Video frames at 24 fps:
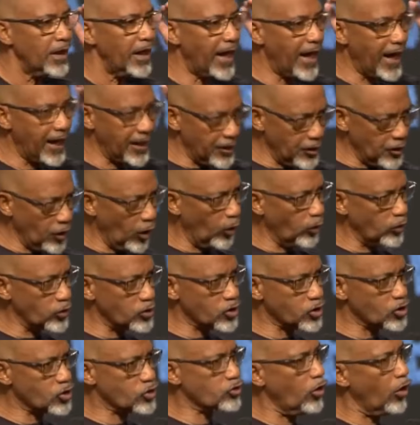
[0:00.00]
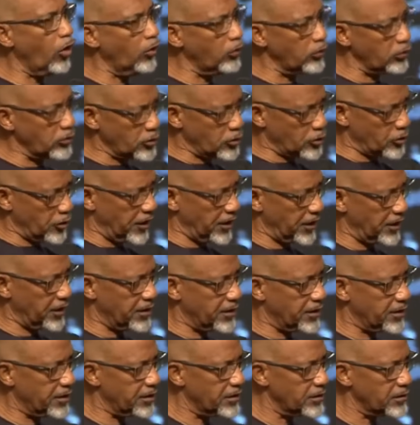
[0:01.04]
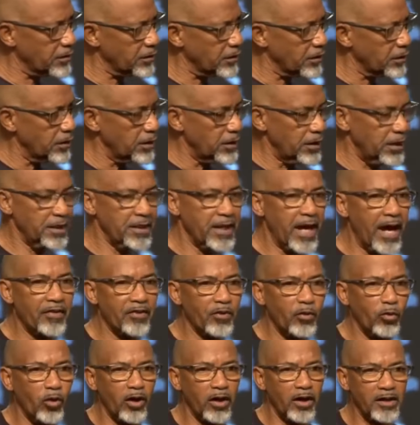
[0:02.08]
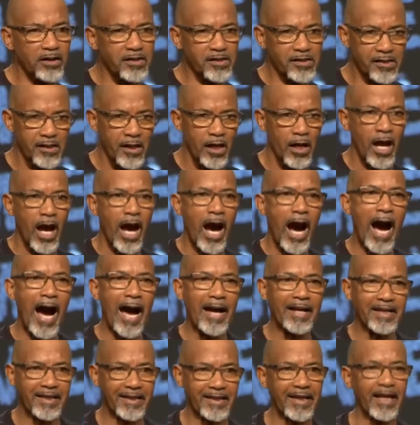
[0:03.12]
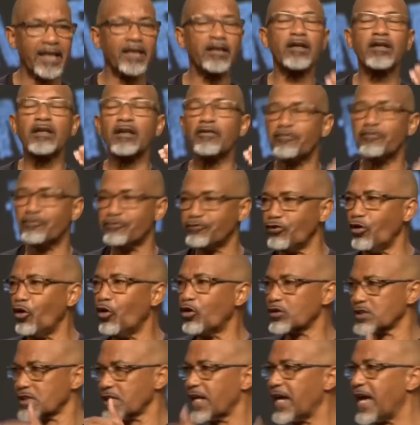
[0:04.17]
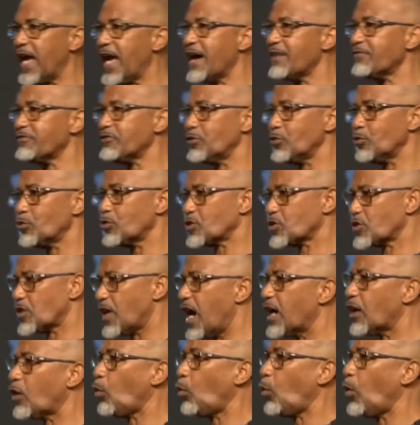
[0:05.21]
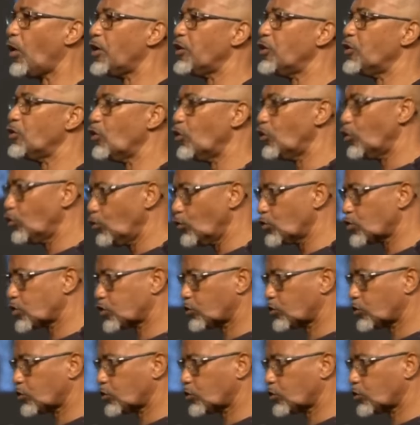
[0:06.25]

And no strong drink. In other words, I cannot afford to have you drunk where you lose